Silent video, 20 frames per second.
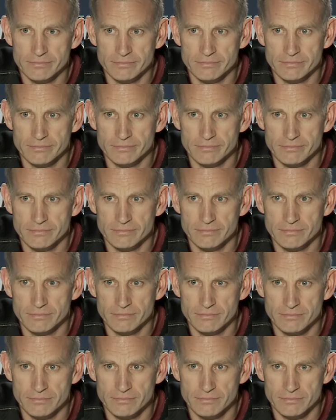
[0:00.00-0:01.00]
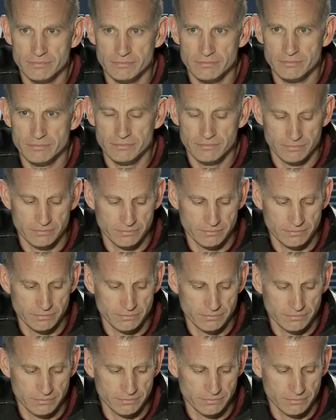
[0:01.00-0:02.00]

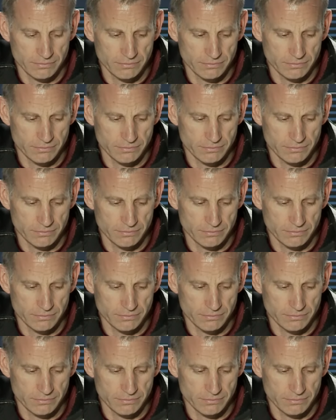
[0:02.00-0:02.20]
[no speech]